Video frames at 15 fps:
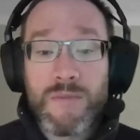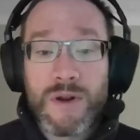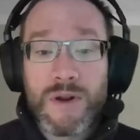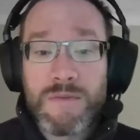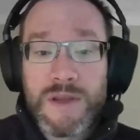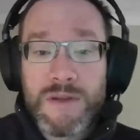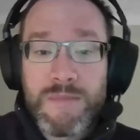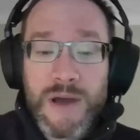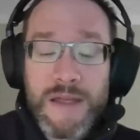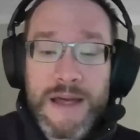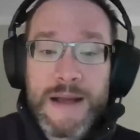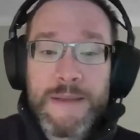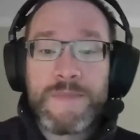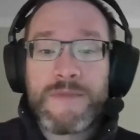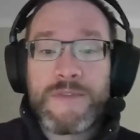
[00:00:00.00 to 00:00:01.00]
you mean by
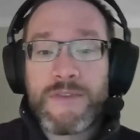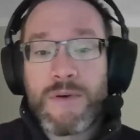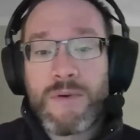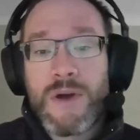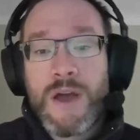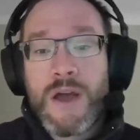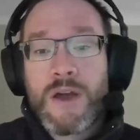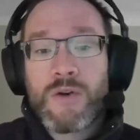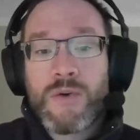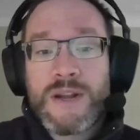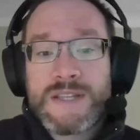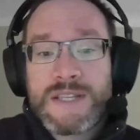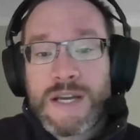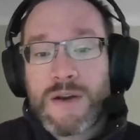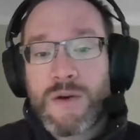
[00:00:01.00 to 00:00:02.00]
that? So
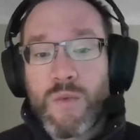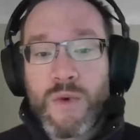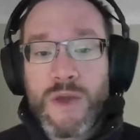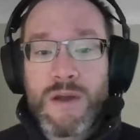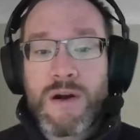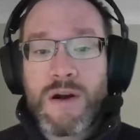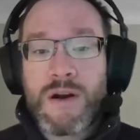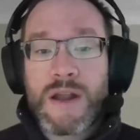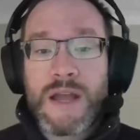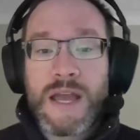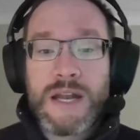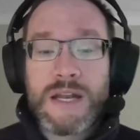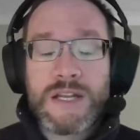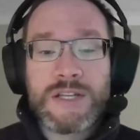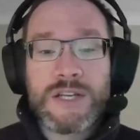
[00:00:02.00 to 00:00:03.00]
Grantek, we are
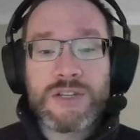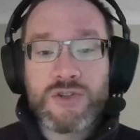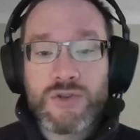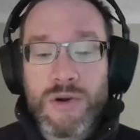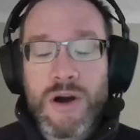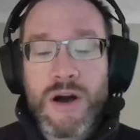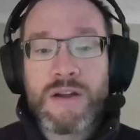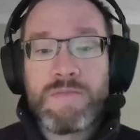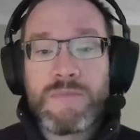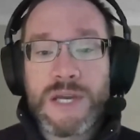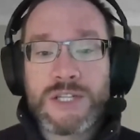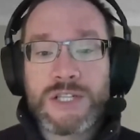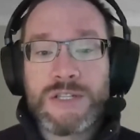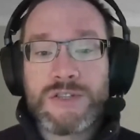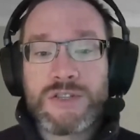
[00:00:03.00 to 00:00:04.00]
an industrial
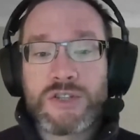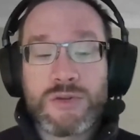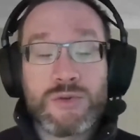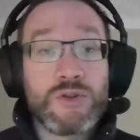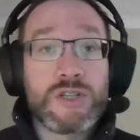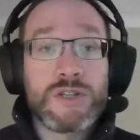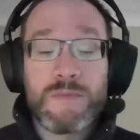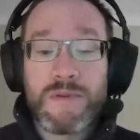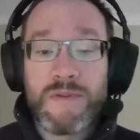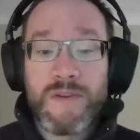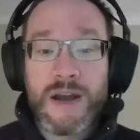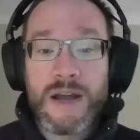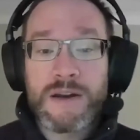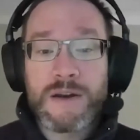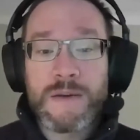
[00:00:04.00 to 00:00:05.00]
automation solution
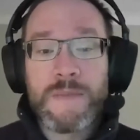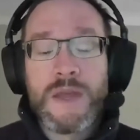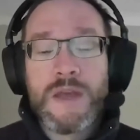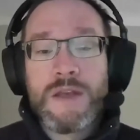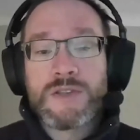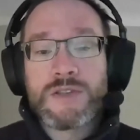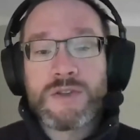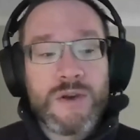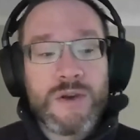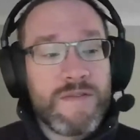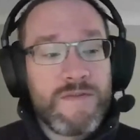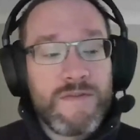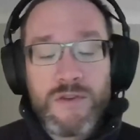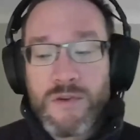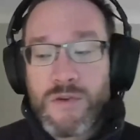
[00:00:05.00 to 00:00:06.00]
provider. So
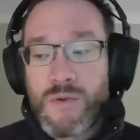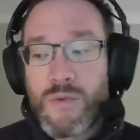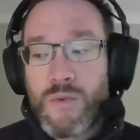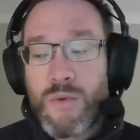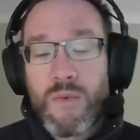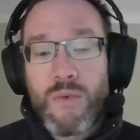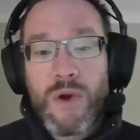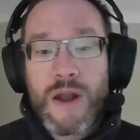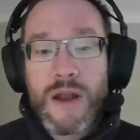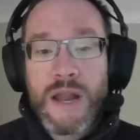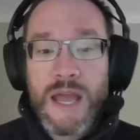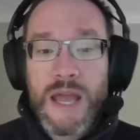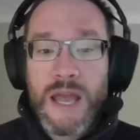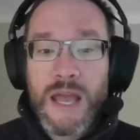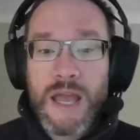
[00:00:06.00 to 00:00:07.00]
if you run
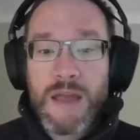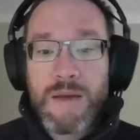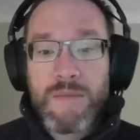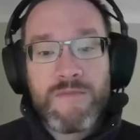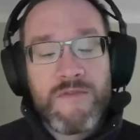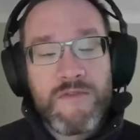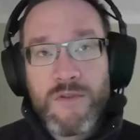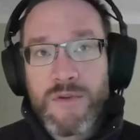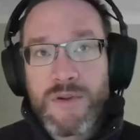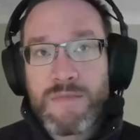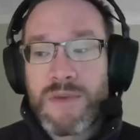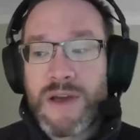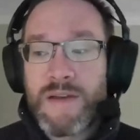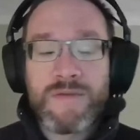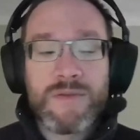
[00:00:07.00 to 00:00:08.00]
a food
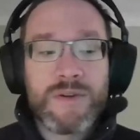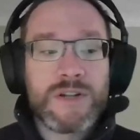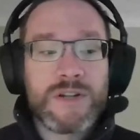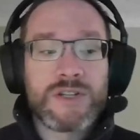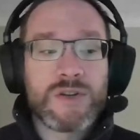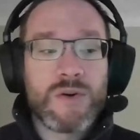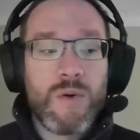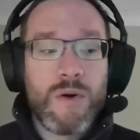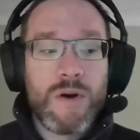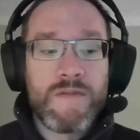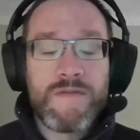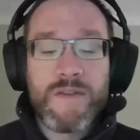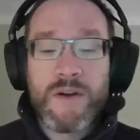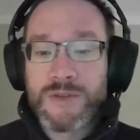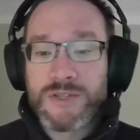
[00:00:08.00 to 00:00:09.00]
and beverage or
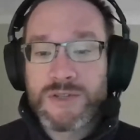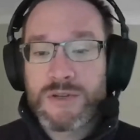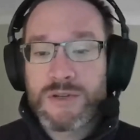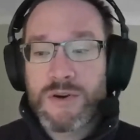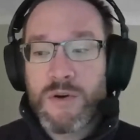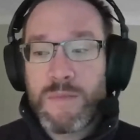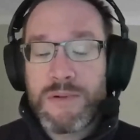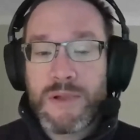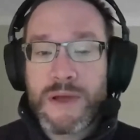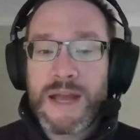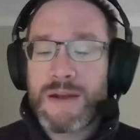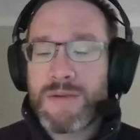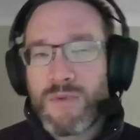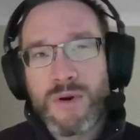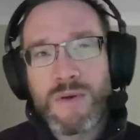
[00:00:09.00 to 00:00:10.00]
pharmaceutical
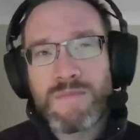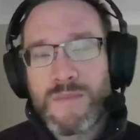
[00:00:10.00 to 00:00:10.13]
plant or